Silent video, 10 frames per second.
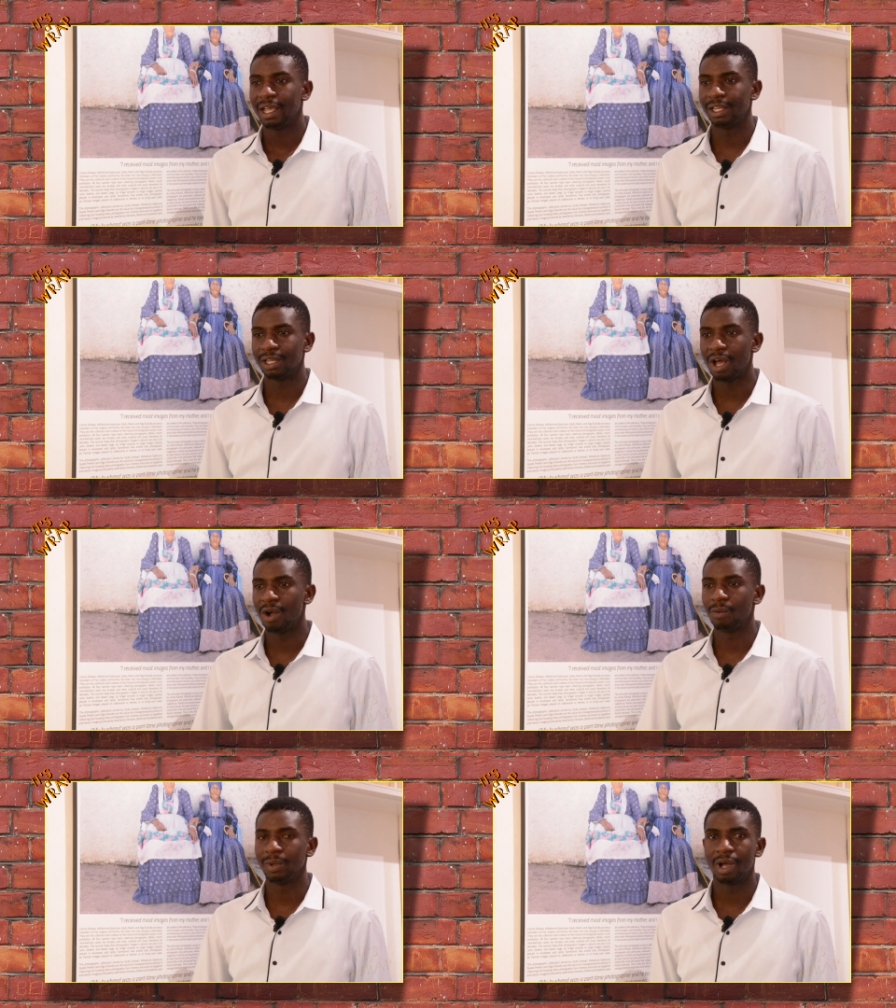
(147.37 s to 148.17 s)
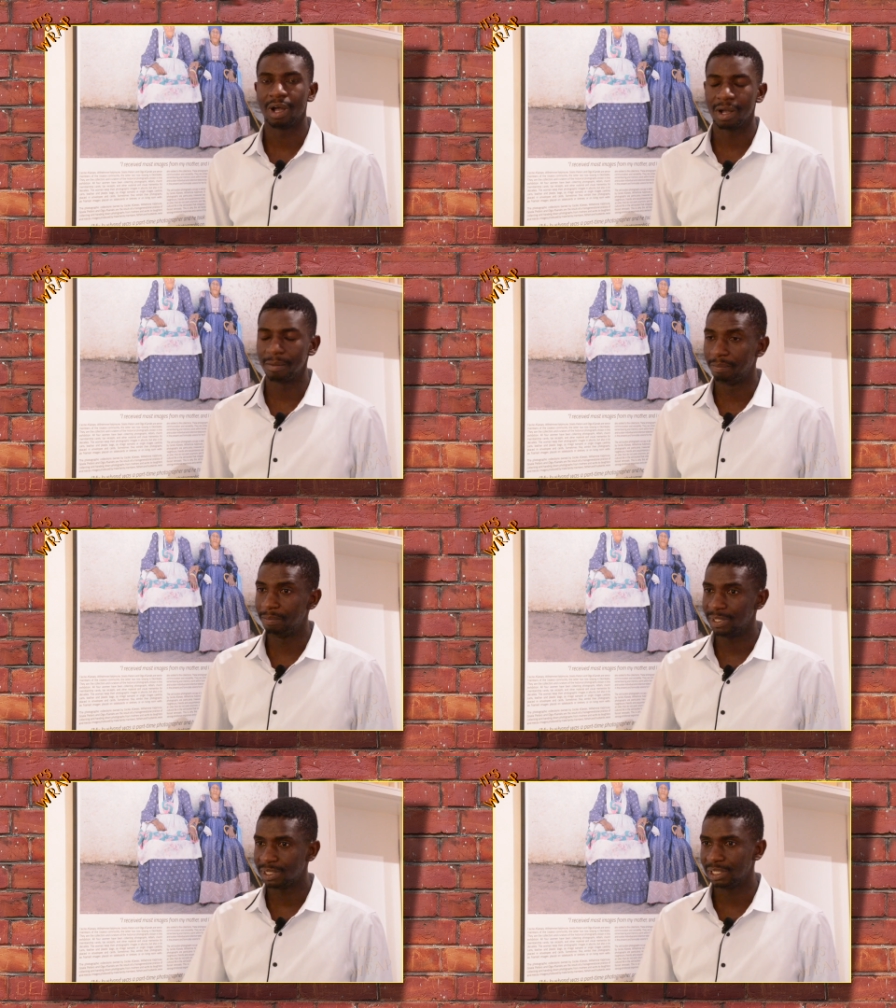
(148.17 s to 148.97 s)
And now we are
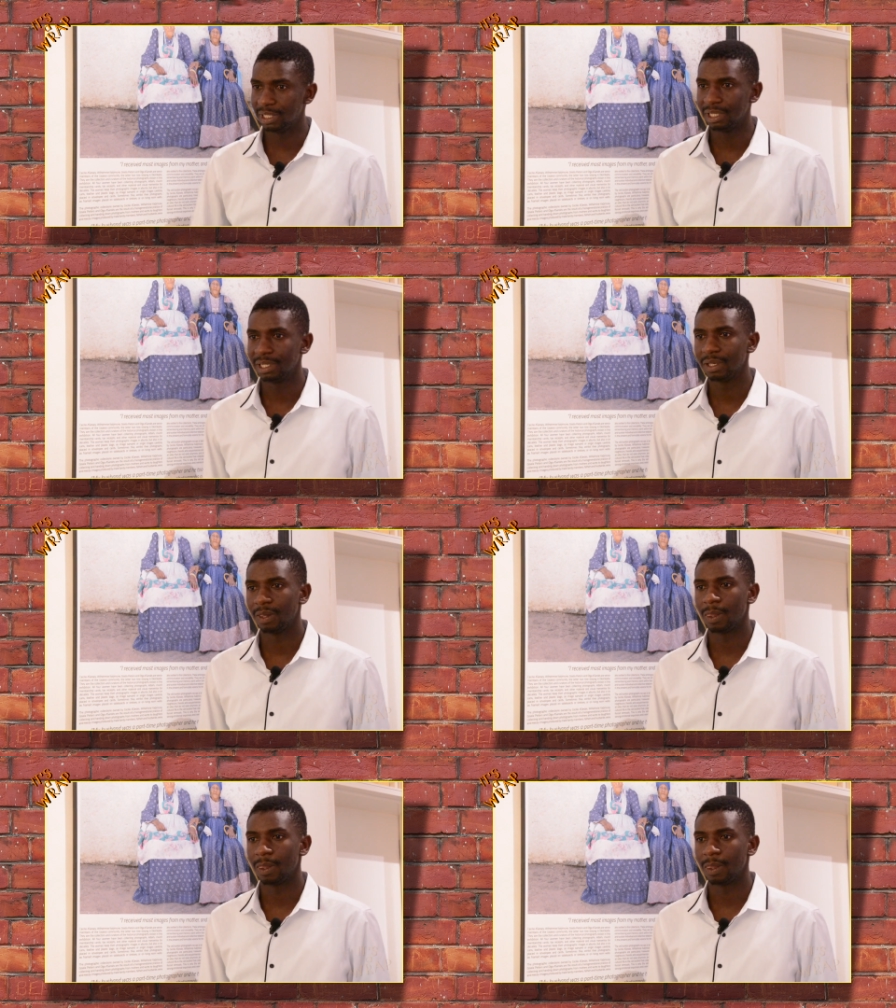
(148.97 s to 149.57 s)
busy